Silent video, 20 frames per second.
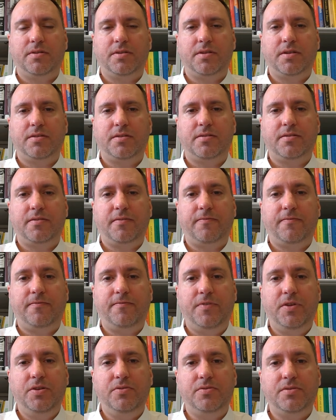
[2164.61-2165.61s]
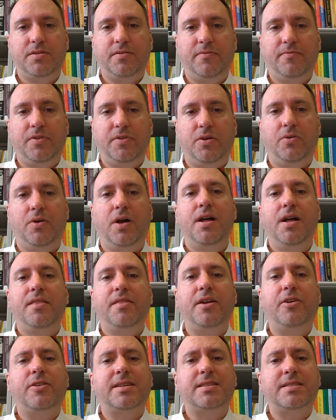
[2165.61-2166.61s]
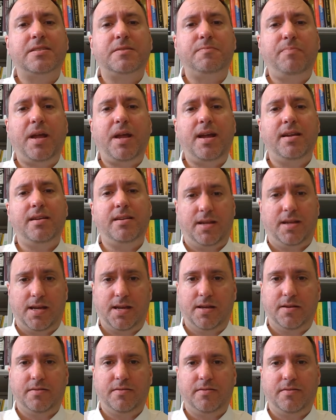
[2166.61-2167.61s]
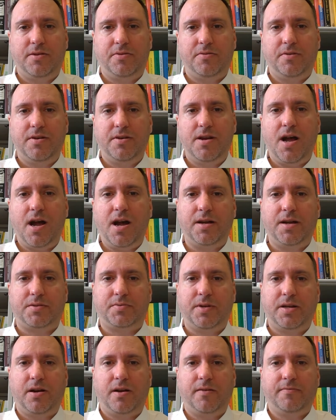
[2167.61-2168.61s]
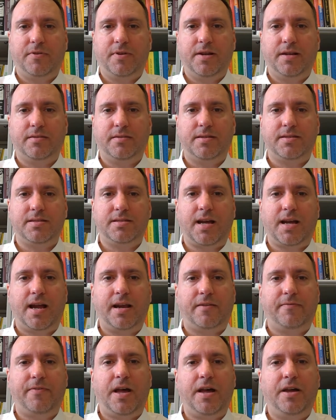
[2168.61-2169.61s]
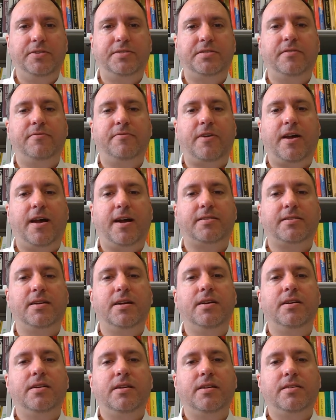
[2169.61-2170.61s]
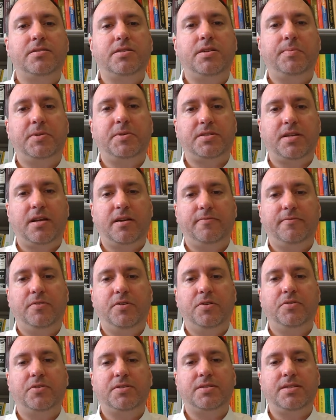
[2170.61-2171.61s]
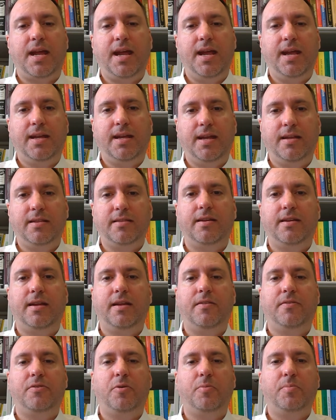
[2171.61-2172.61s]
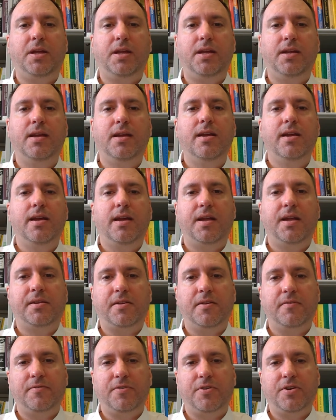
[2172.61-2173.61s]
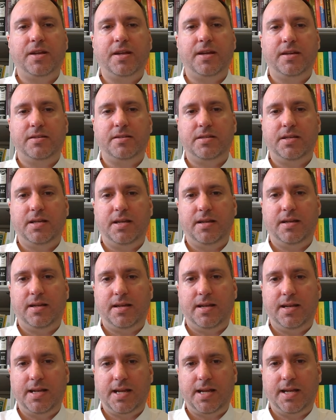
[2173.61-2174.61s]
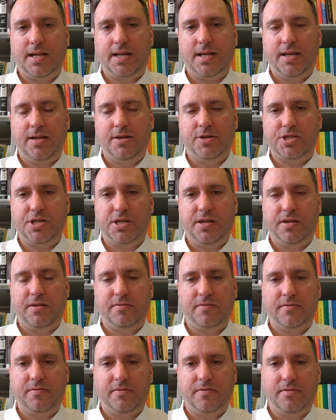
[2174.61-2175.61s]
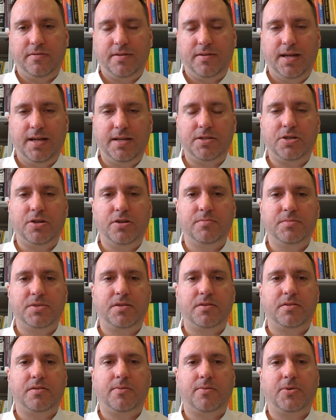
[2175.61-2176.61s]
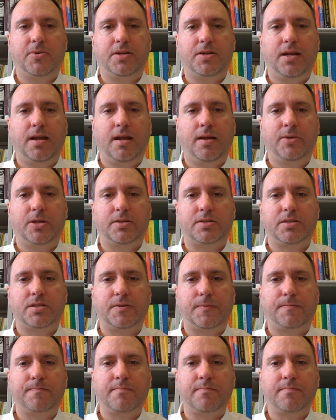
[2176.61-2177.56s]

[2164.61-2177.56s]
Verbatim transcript: They diffuse the flow. They're expanding it. They're not recovering the static values. In fact, in supersonic flow, they're taking the enthalpy and converting it into kinetic energy in terms of thermodynamics.